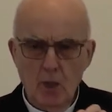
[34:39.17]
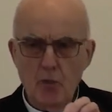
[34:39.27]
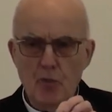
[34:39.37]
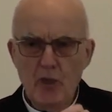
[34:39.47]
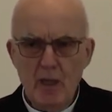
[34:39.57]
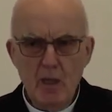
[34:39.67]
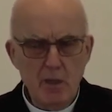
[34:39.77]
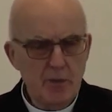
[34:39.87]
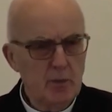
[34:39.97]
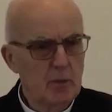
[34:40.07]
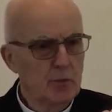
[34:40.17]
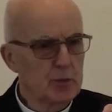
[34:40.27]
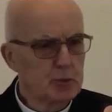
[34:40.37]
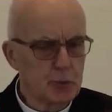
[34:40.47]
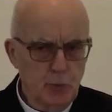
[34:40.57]
there
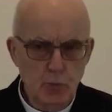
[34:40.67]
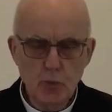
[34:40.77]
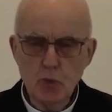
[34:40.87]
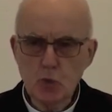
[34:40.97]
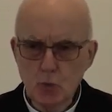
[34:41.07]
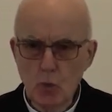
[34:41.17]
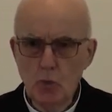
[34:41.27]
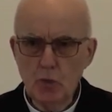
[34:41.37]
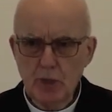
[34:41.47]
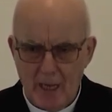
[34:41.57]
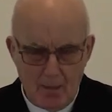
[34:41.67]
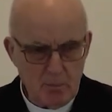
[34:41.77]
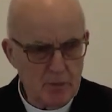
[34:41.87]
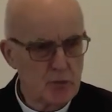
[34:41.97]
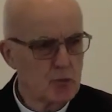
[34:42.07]
the two stone
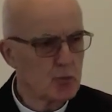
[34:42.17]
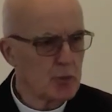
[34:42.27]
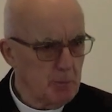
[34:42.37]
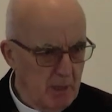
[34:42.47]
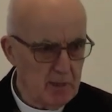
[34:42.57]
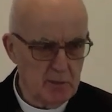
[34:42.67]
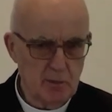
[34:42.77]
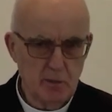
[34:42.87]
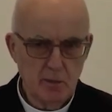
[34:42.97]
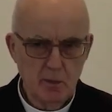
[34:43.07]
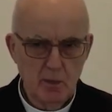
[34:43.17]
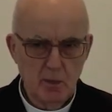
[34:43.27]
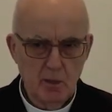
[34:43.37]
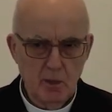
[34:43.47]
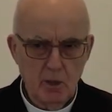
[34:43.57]
tablets remained
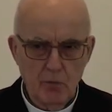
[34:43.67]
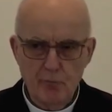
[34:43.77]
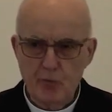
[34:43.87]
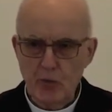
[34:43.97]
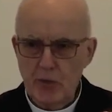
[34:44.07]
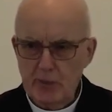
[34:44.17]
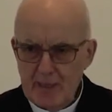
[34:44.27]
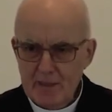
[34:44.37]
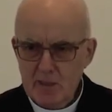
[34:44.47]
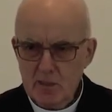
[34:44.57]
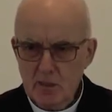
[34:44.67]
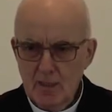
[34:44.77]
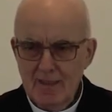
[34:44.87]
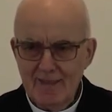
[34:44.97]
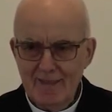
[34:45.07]
for the next
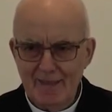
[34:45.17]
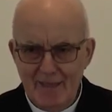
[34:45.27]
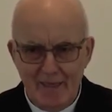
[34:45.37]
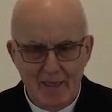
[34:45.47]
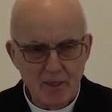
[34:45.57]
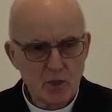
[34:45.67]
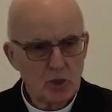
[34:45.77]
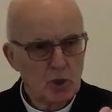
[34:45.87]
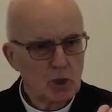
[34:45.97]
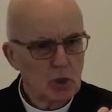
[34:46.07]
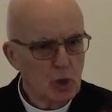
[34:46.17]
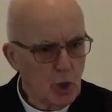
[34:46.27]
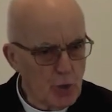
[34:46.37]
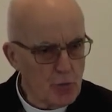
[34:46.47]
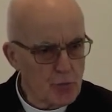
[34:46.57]

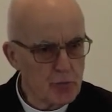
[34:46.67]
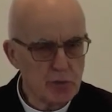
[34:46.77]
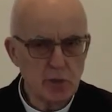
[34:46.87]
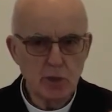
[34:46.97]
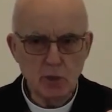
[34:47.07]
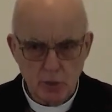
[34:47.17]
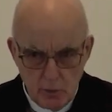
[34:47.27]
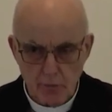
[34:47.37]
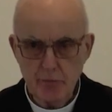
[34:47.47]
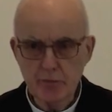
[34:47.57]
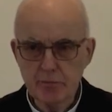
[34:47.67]
800 years.